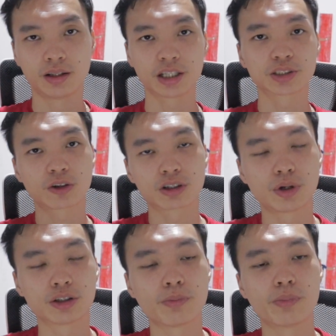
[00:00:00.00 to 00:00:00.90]
Let's talk
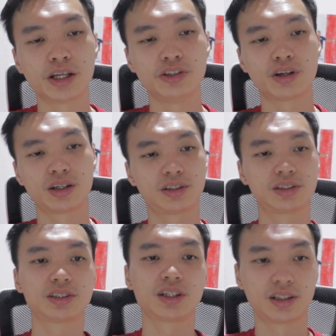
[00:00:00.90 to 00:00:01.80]
about Man
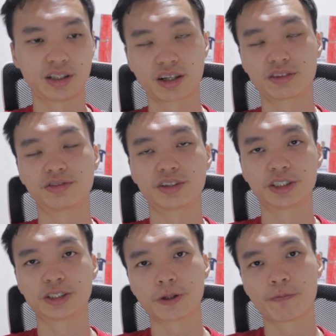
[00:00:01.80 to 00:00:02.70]
United's attack
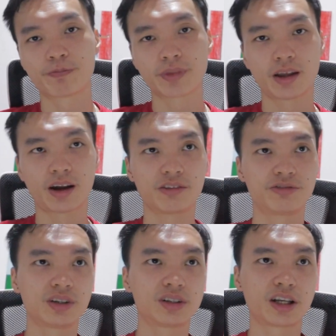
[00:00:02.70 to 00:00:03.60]
first. I
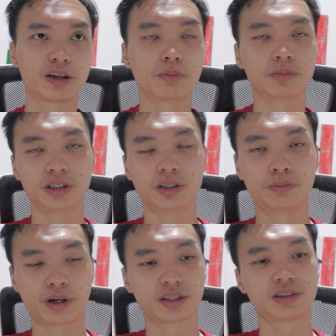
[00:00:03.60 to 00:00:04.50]
feel like the
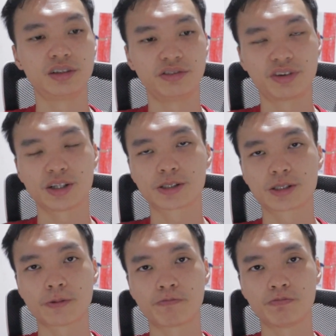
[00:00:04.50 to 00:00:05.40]
Brighton
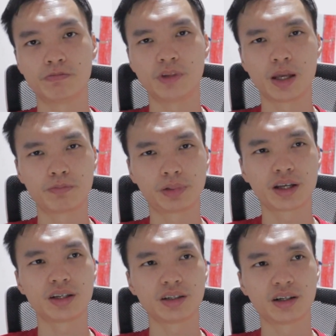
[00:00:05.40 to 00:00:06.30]
defense, they
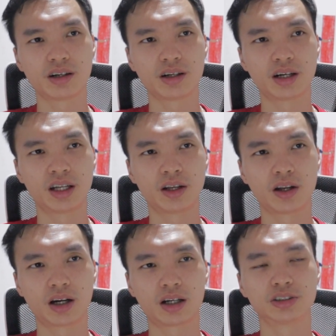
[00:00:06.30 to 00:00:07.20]
play an
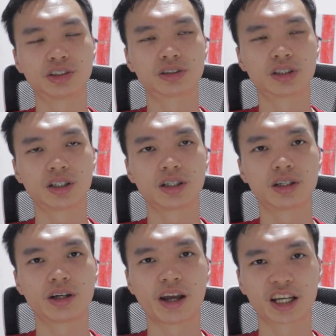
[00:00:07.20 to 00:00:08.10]
ultra
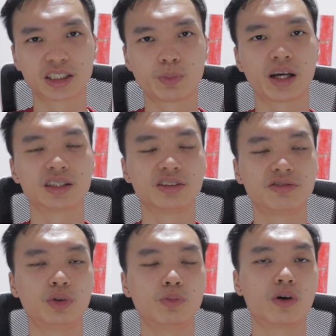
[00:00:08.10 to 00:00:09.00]

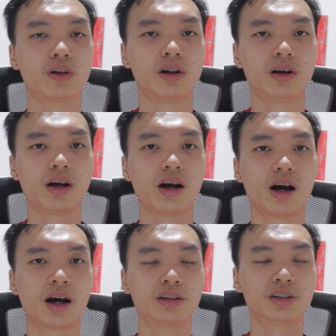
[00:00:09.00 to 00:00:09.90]
expansive football
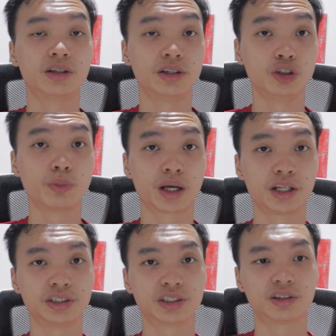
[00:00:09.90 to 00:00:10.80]
under new
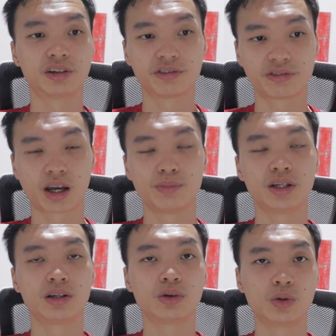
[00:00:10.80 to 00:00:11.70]
manager
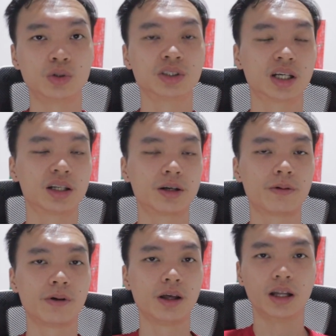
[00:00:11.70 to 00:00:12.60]
Fabian Hurzeler.
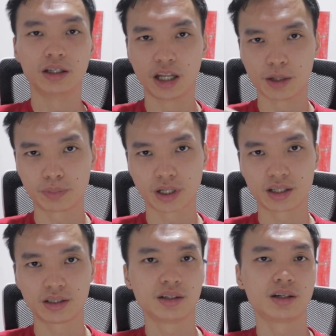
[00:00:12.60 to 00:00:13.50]
They
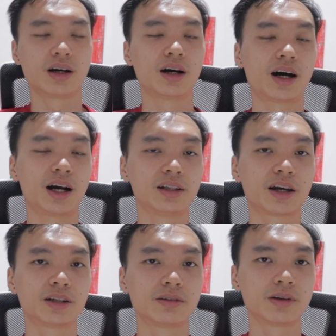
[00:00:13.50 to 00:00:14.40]
play a high
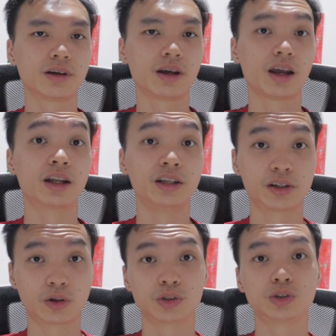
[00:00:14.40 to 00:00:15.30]
line and
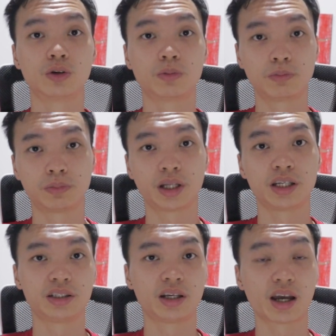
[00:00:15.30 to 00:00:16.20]
they're also
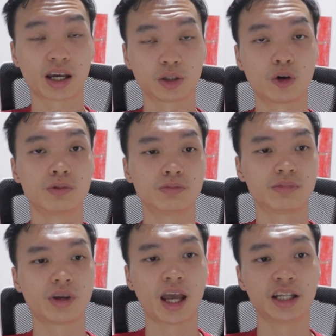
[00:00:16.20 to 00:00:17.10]
playing at home
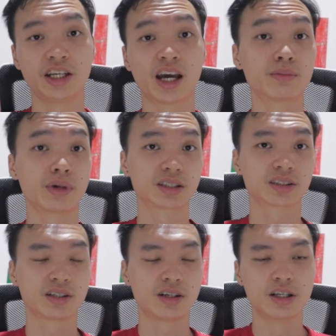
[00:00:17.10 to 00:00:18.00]
at the
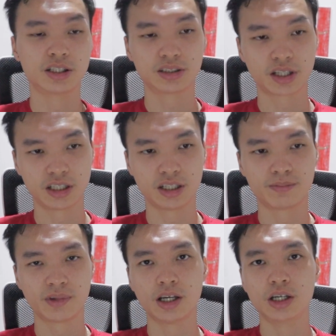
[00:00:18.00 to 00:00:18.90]
MX
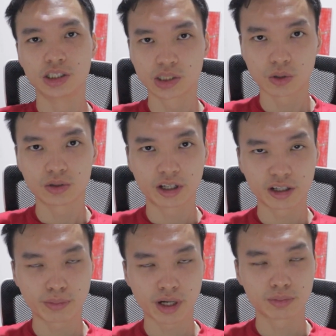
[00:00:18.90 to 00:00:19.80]
Stadium. So
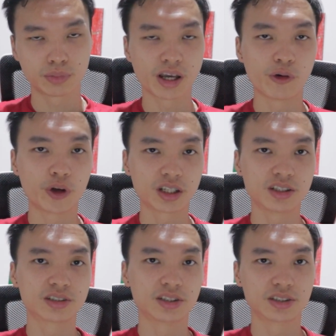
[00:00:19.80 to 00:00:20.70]
there might be
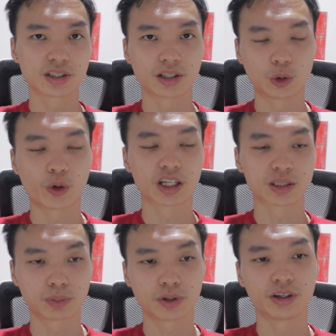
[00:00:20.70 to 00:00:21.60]
weaknesses to
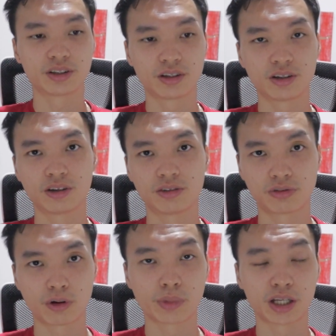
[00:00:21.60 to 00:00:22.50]
exploit
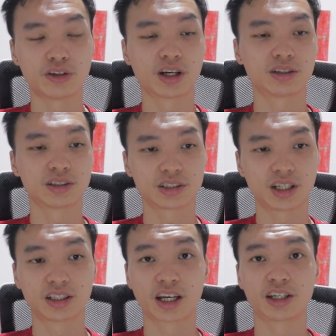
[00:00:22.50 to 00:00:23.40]
for Man United's
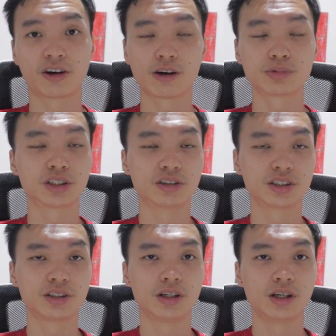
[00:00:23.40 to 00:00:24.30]
attacking
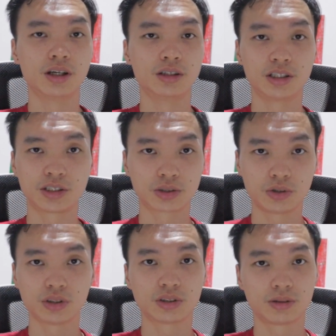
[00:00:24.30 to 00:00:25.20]
options. This is
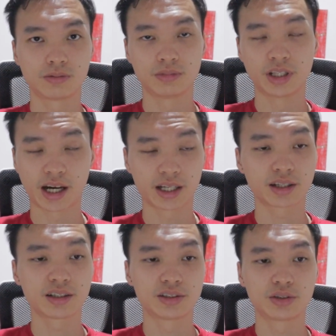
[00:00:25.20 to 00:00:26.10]
good. The high
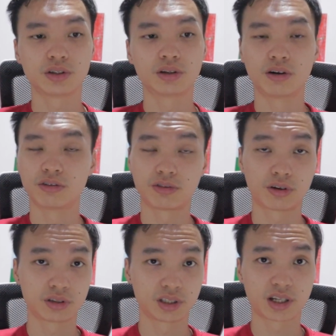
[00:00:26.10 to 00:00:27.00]
line is good
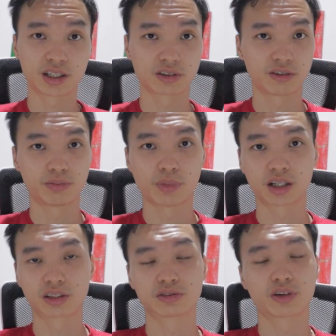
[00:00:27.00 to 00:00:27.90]
for the likes of
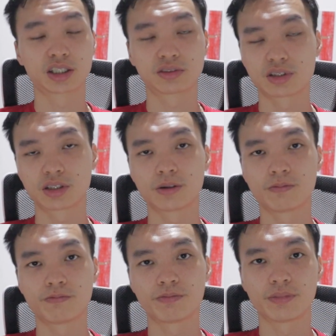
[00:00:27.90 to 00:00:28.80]
Marcus Rashford,
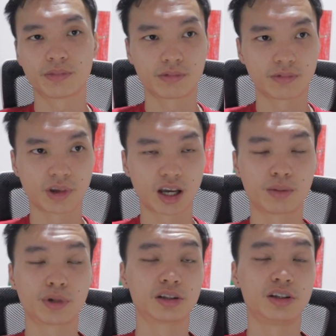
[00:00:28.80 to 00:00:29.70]

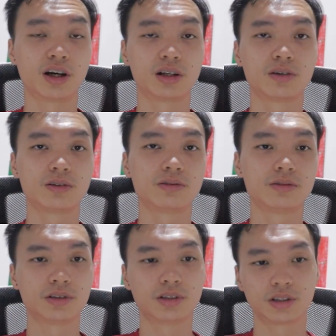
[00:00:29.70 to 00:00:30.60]
Amad Diallo,
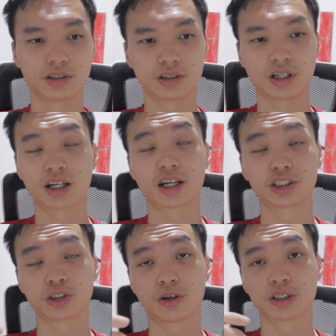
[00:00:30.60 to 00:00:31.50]

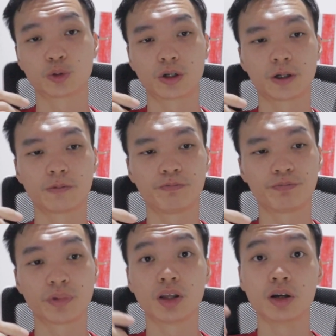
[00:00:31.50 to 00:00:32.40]
Garnacho as well,
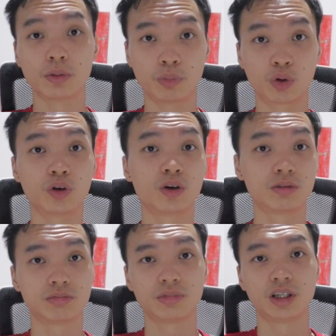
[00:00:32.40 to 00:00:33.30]

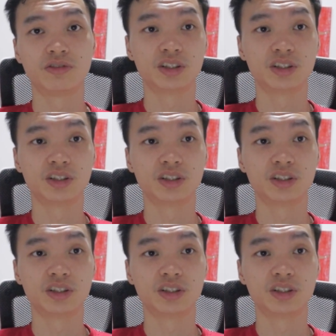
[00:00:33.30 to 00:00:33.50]
Bruno if